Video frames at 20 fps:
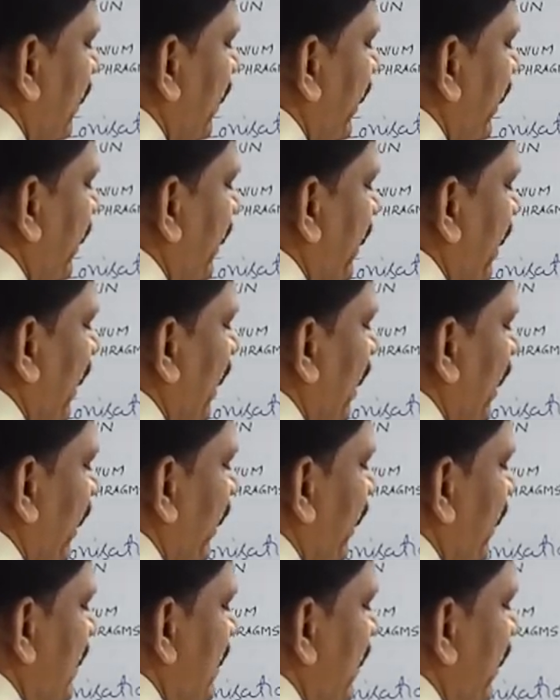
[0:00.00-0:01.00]
theta
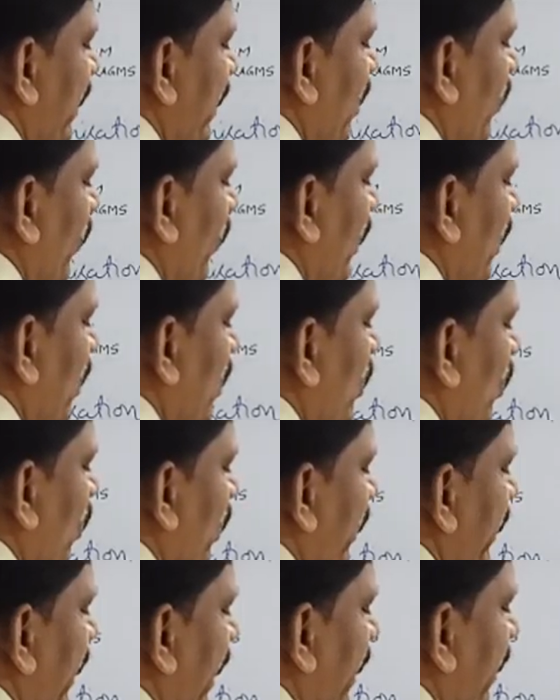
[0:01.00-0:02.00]
is equal to
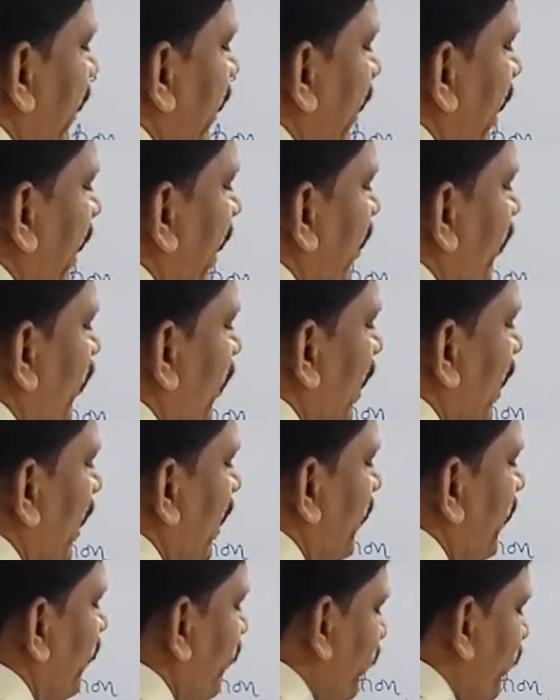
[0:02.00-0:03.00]
n
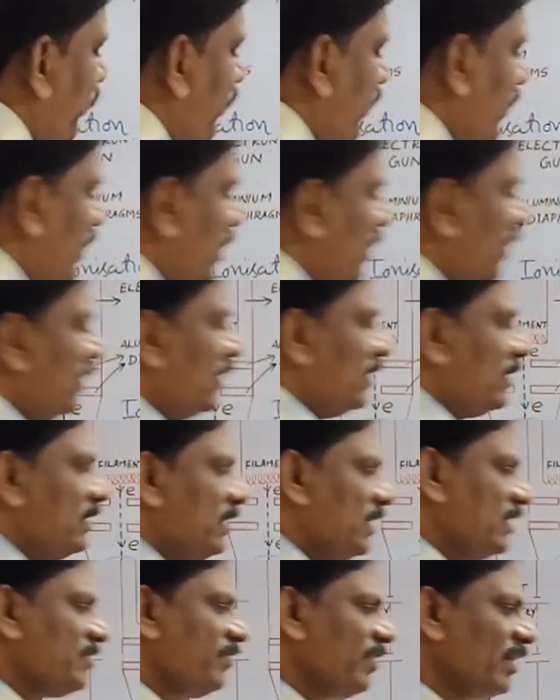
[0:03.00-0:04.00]
lambda.
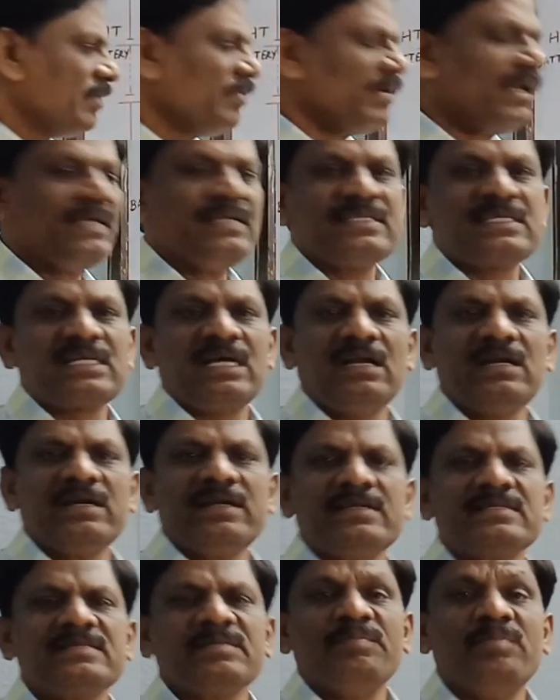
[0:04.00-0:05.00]
This formula is called
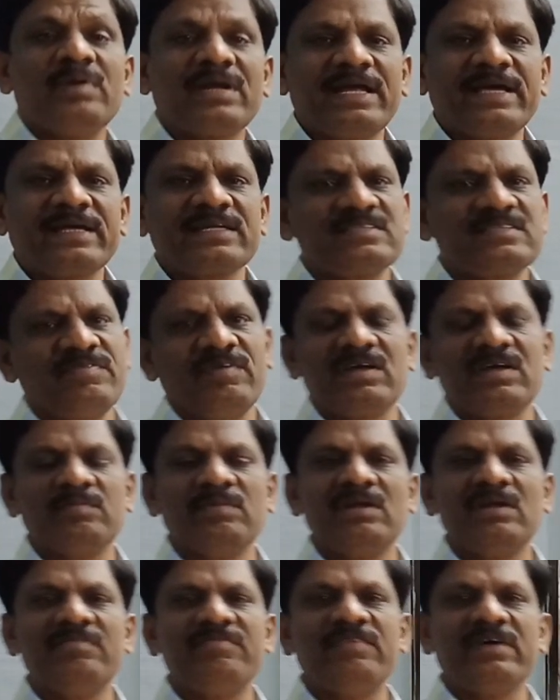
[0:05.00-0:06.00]
as Bragg's
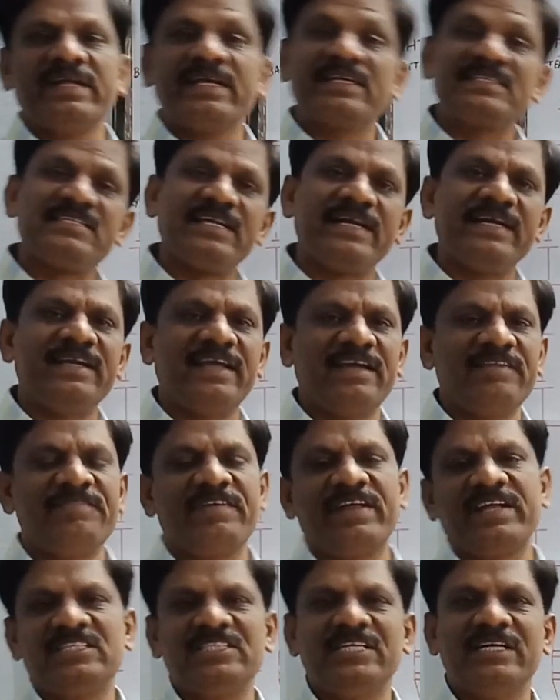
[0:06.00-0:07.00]
formula for X-ray
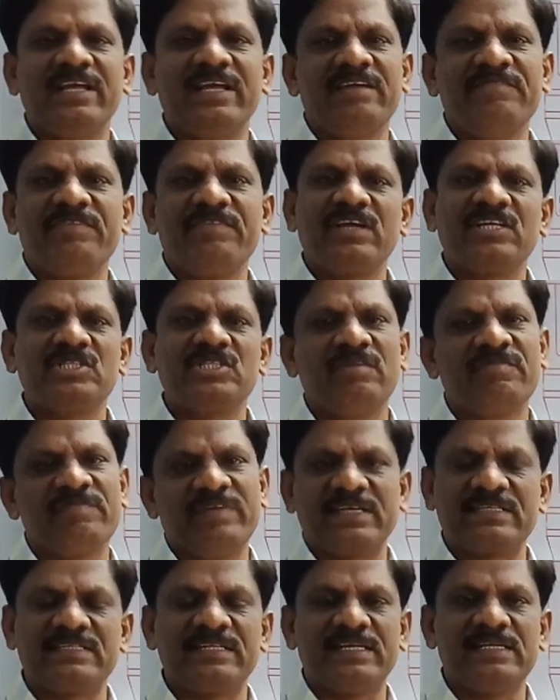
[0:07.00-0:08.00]
diffraction of
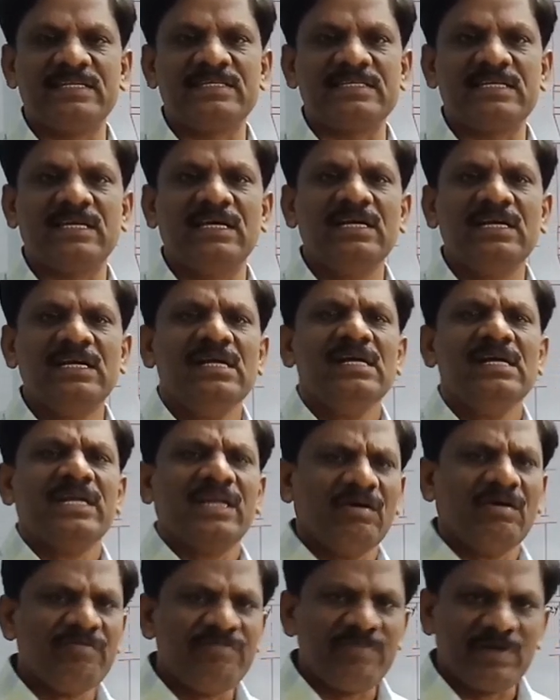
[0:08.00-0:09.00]
X-rays.
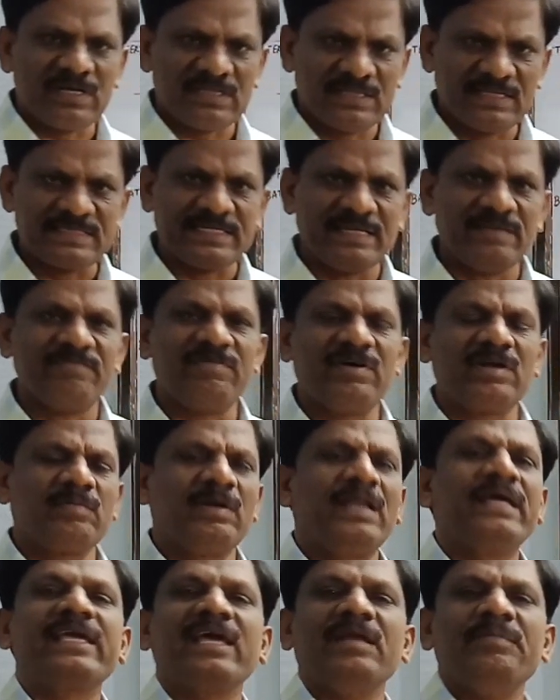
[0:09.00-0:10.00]
Now for the same
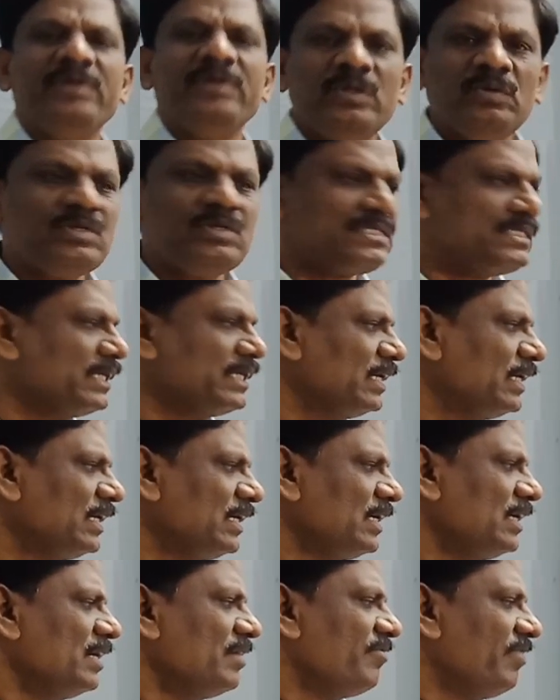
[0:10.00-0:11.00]
formula can be used for
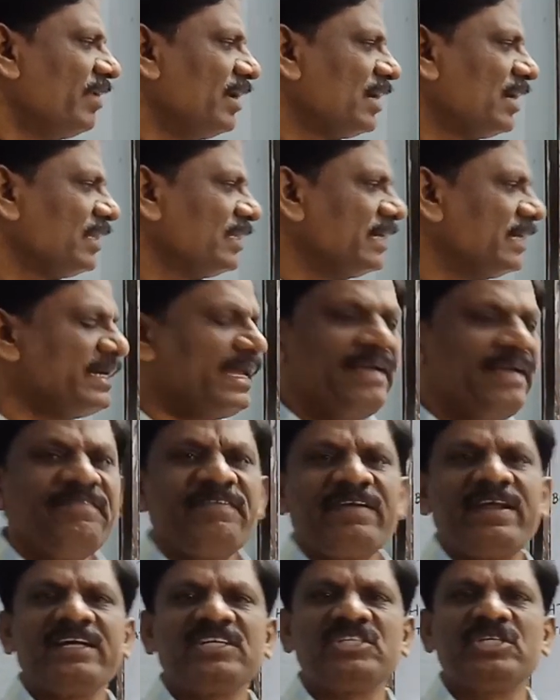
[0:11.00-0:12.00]
the
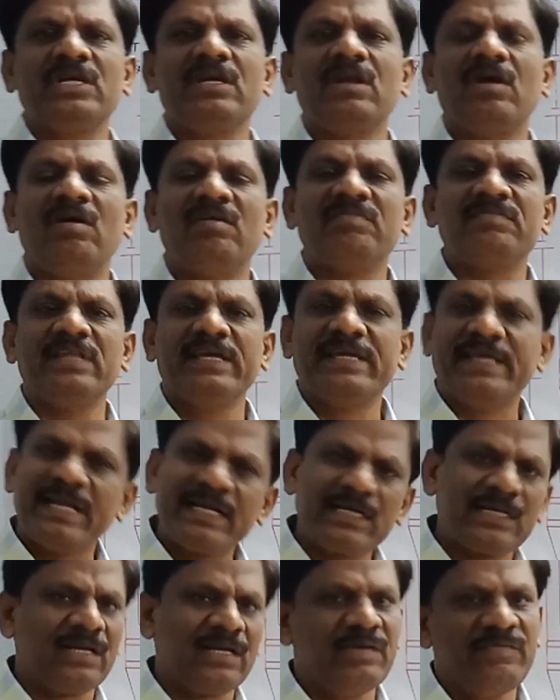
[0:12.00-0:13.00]
diffraction of the
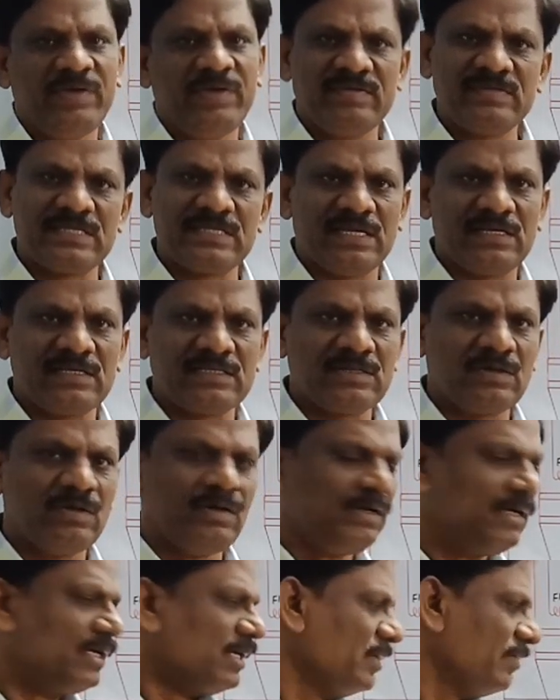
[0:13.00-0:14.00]
electron waves also,
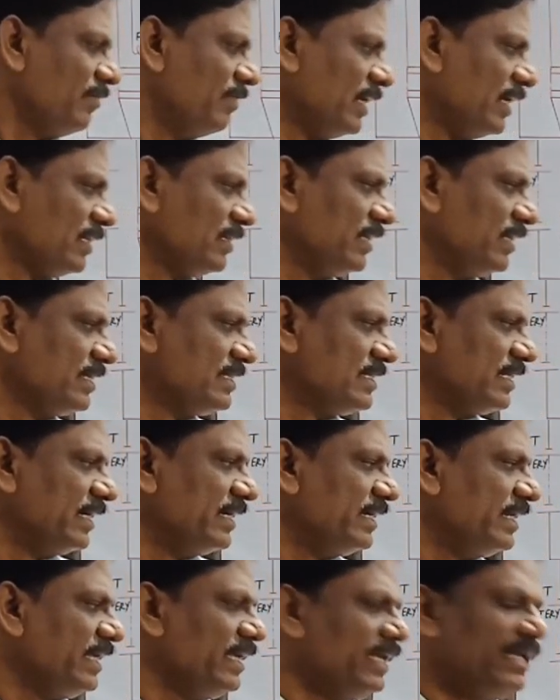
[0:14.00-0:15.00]
where this
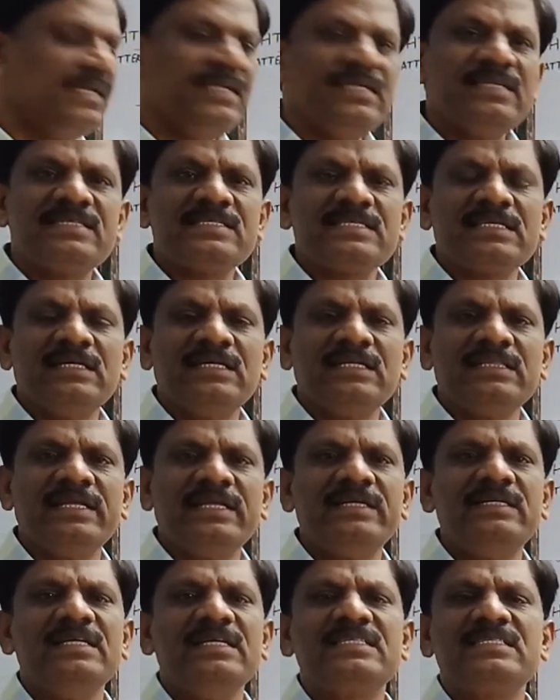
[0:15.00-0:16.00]
d is
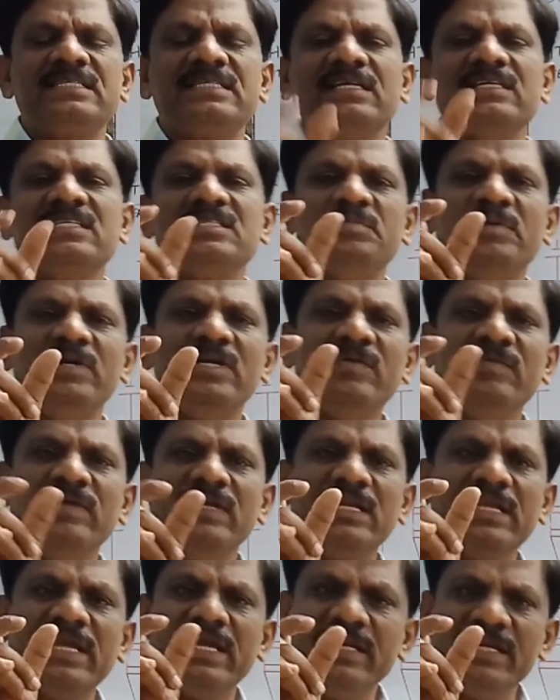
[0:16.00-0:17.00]
the distance
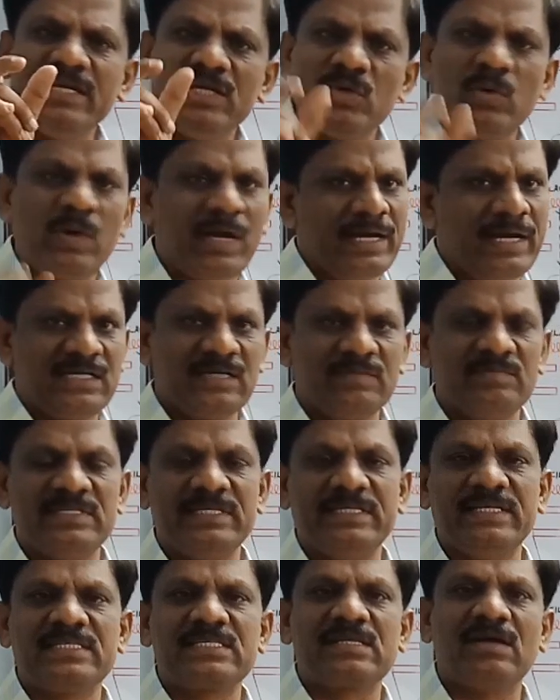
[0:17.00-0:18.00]
between any two atoms. It
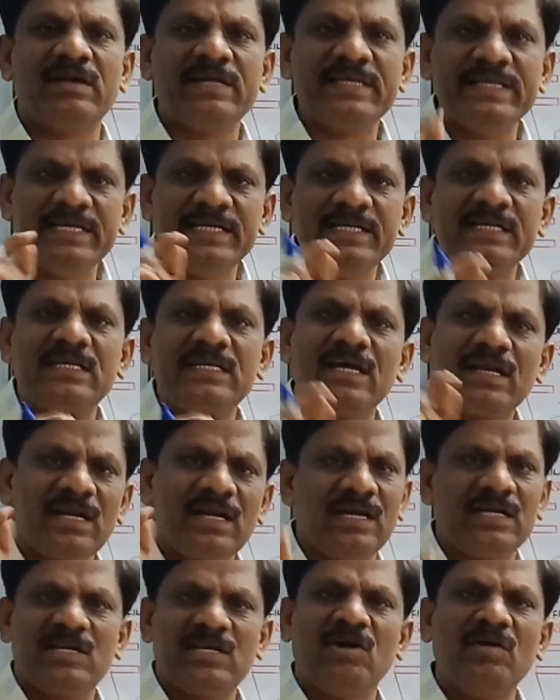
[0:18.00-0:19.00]
is called
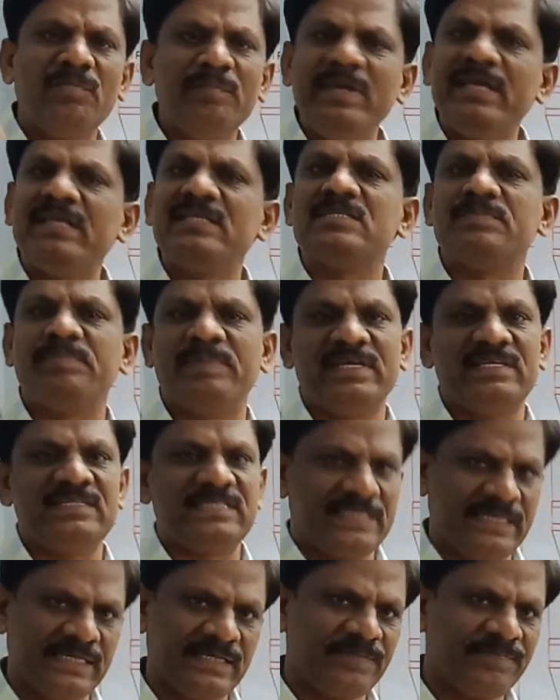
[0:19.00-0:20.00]
interatomic
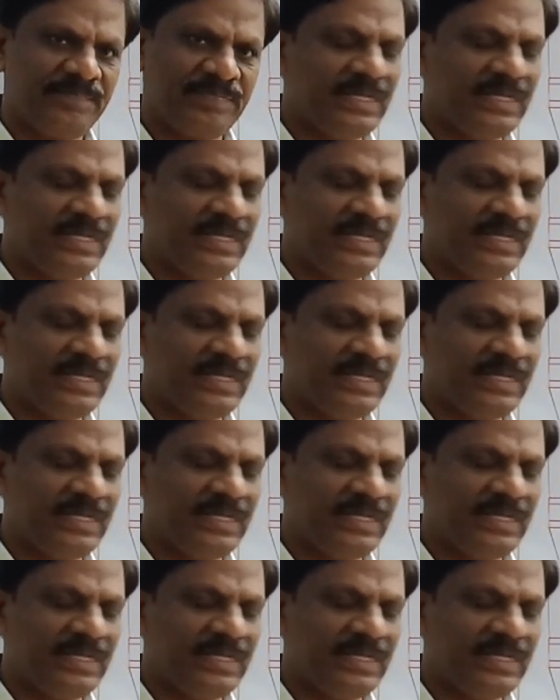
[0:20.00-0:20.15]
spacing.